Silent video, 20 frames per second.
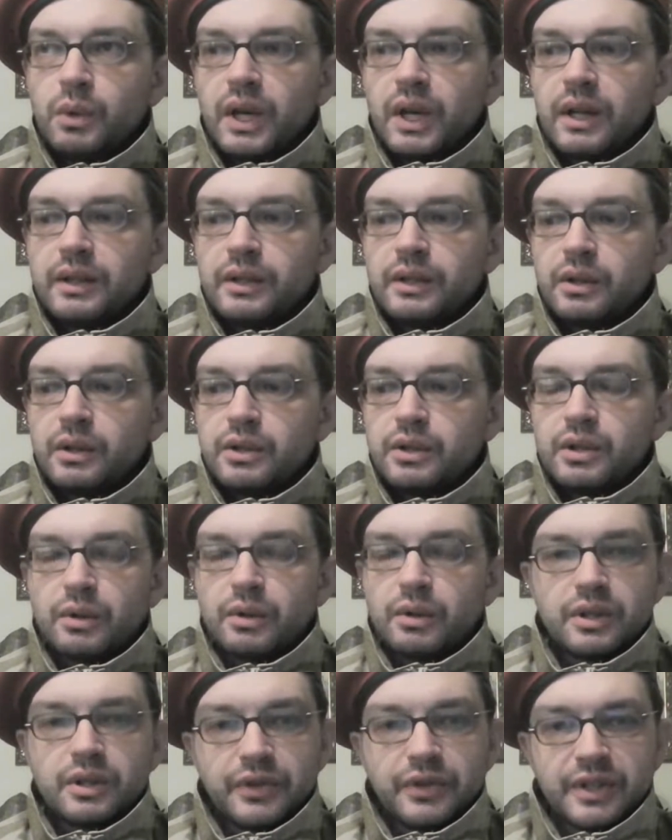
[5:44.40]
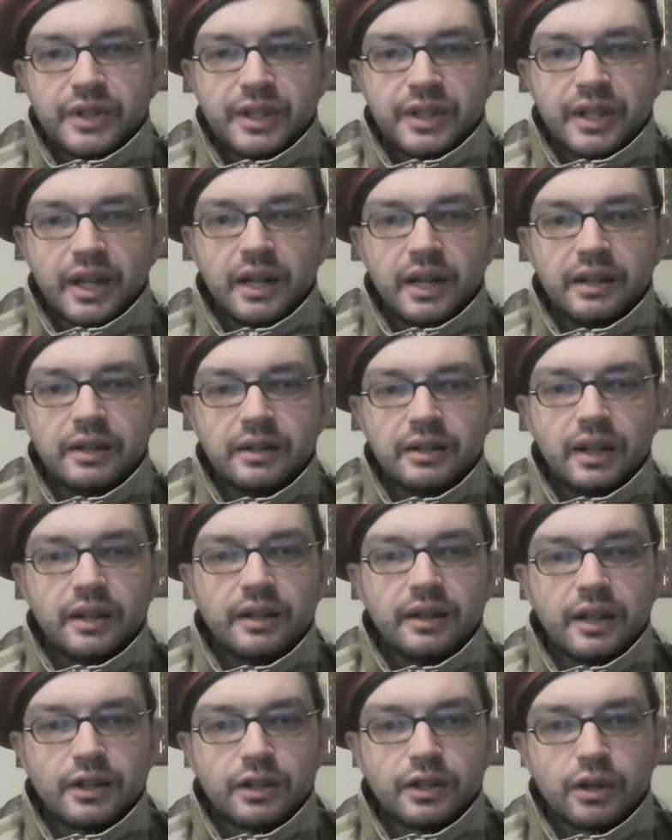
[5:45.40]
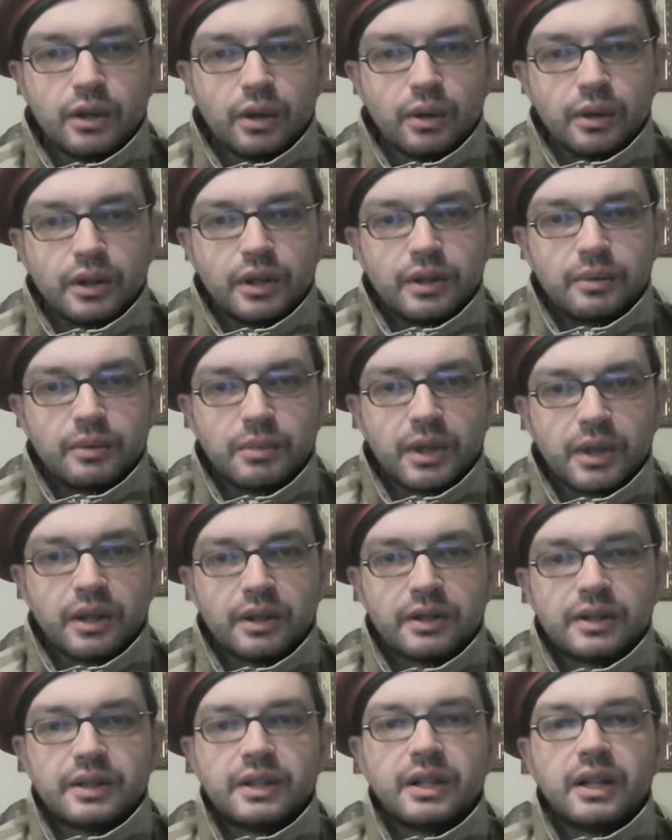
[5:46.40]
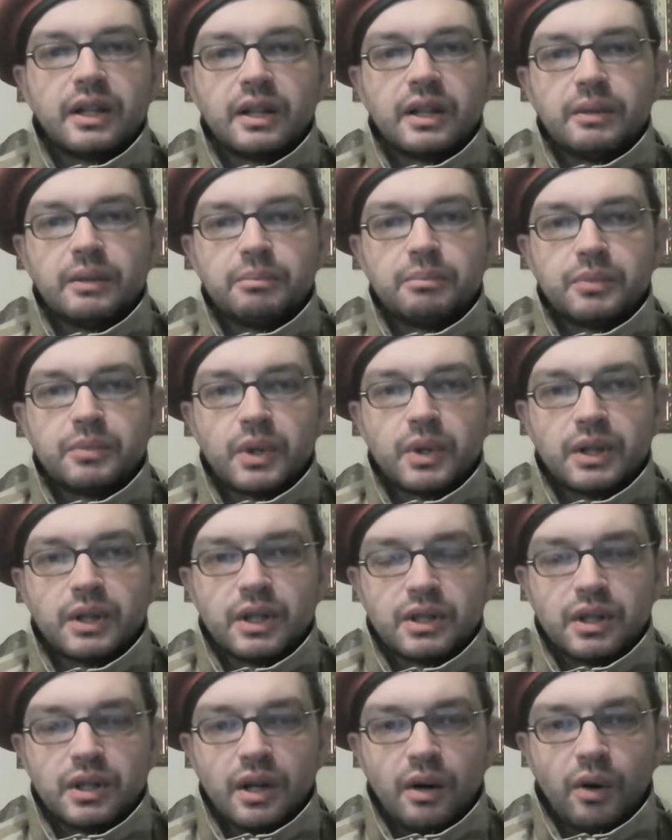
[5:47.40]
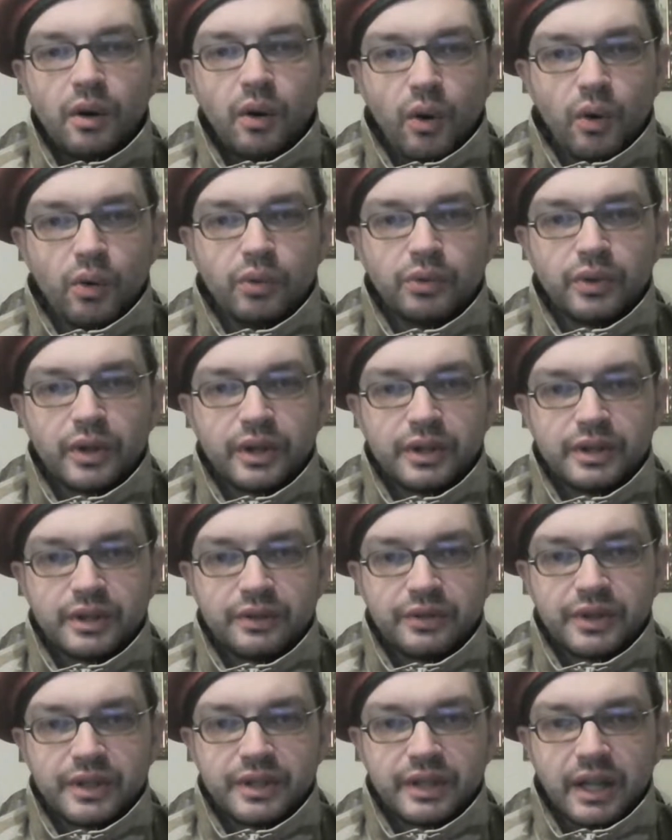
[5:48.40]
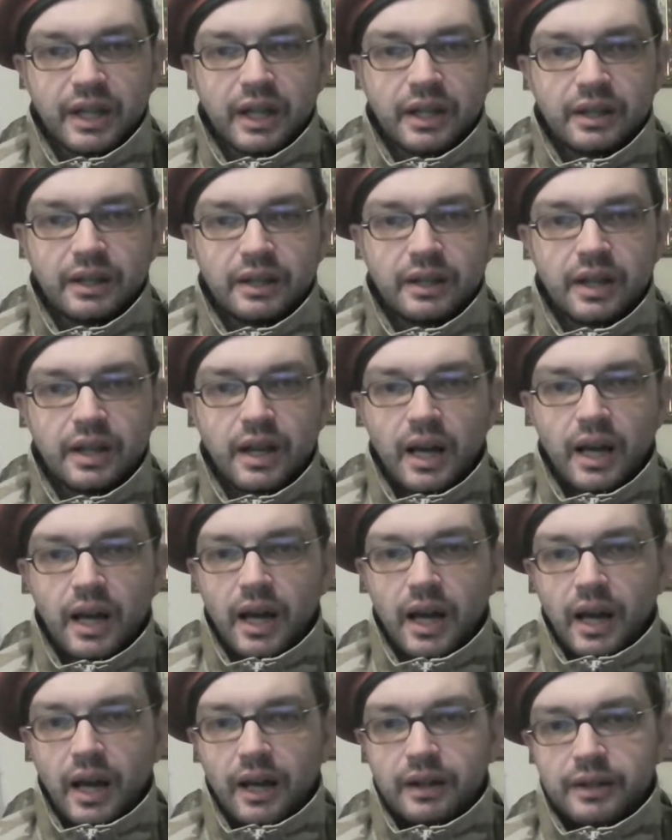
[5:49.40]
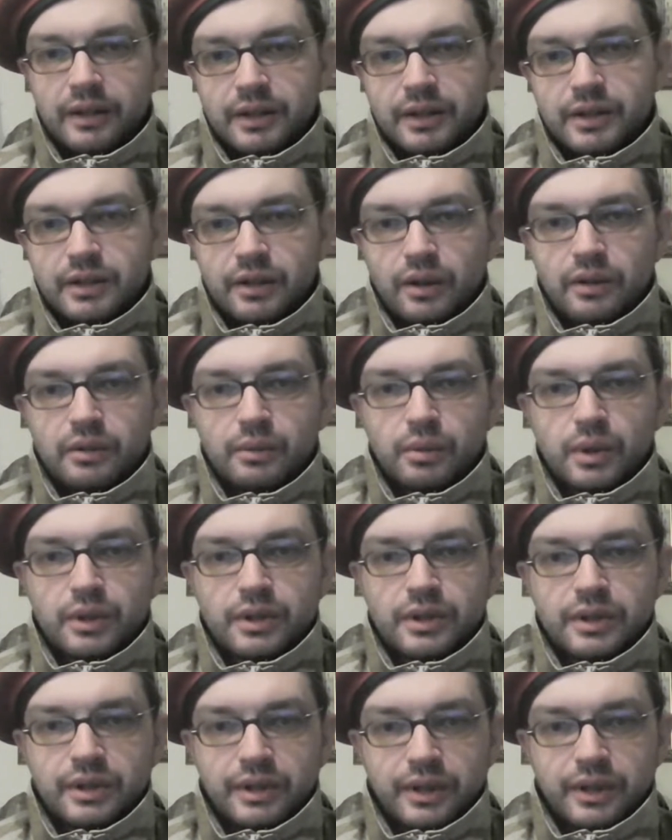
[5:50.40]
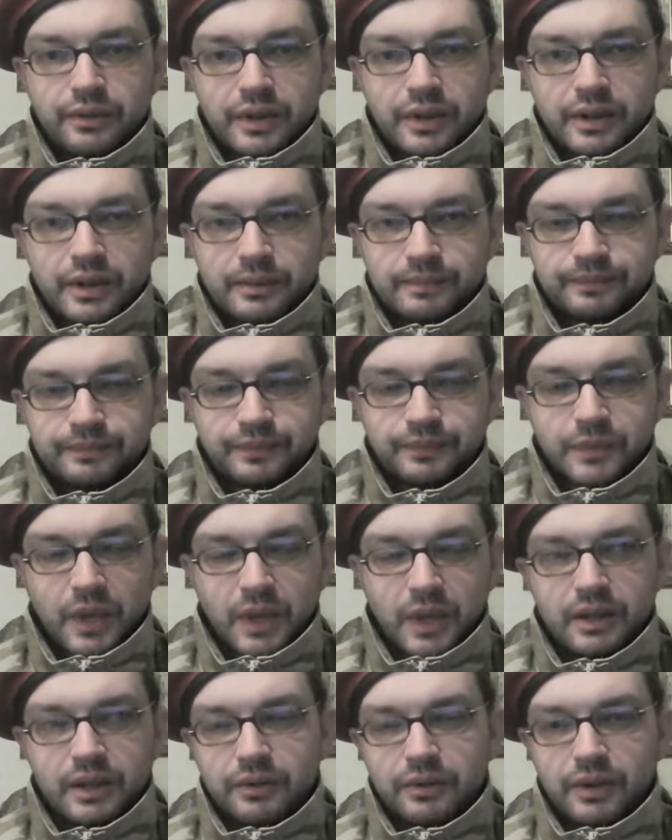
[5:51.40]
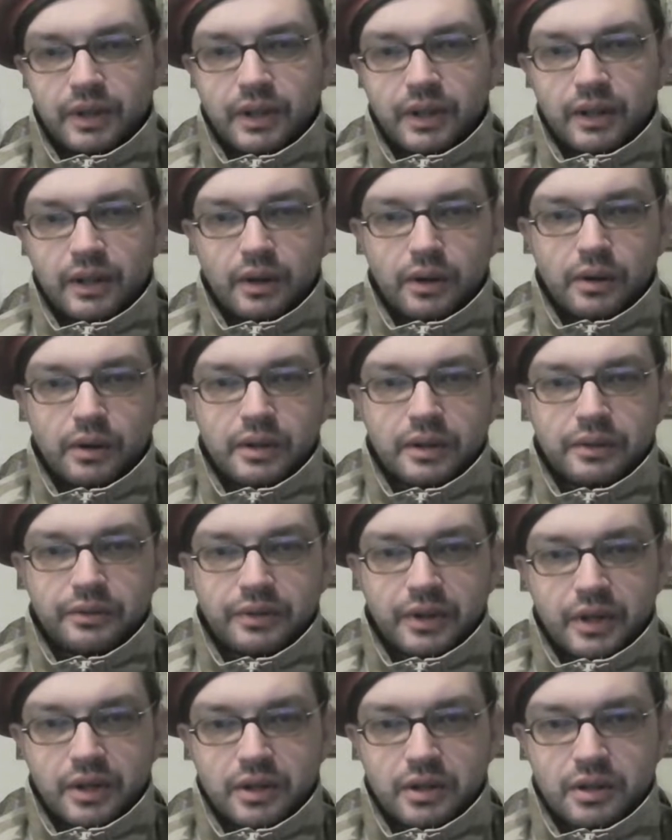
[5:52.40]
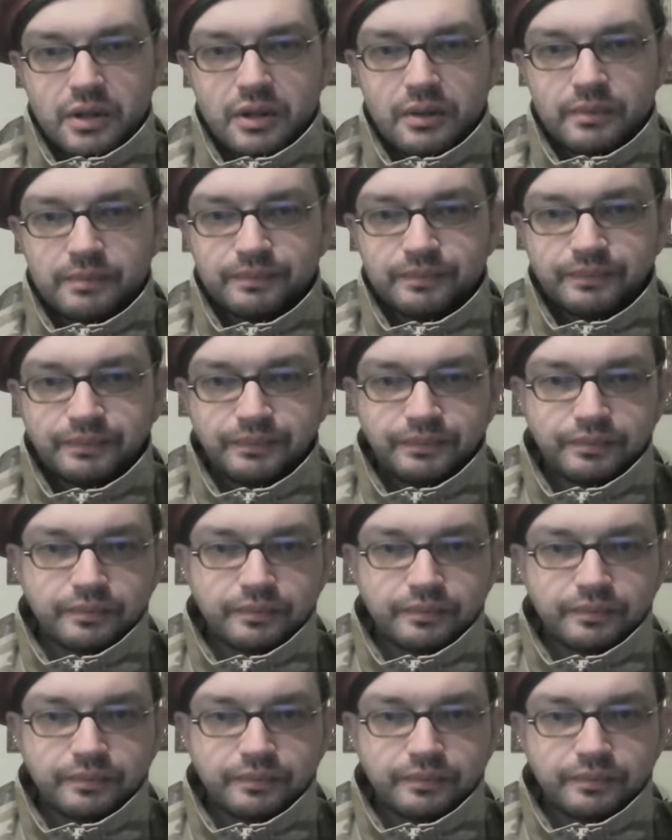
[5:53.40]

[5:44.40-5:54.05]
we are not so sophisticated, and that's good because the British are over sophisticated. And this song was had even an older version